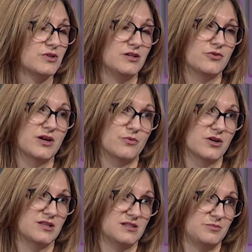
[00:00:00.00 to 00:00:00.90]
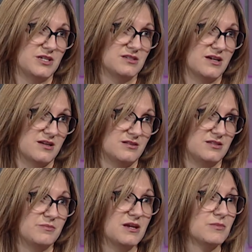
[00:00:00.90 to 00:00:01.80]
really great work that's been done
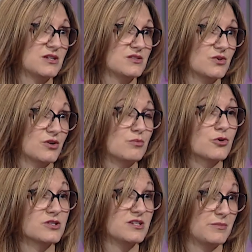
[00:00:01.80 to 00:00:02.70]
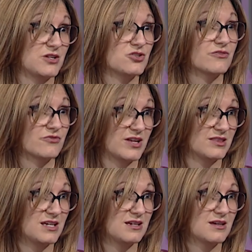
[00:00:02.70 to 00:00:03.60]
to make Minnesota more dementia
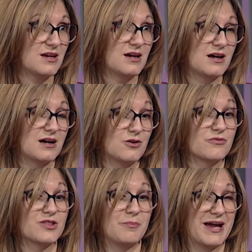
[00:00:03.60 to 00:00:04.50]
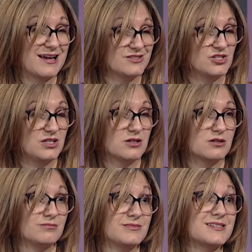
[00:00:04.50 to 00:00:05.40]
friendly uh, over the past
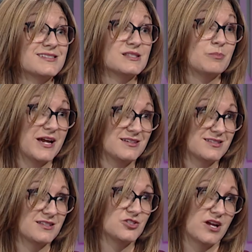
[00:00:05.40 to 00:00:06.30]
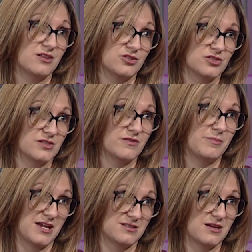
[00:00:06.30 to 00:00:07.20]
year, despite the challenges of the
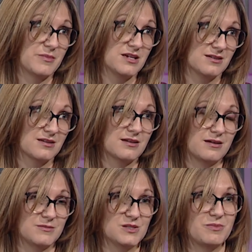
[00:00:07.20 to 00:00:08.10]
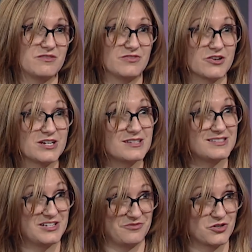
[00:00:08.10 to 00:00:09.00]
pandemic. Um, it's been very
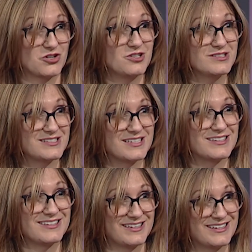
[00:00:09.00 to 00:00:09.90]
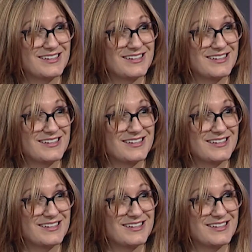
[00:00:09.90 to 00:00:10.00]
difficult. I,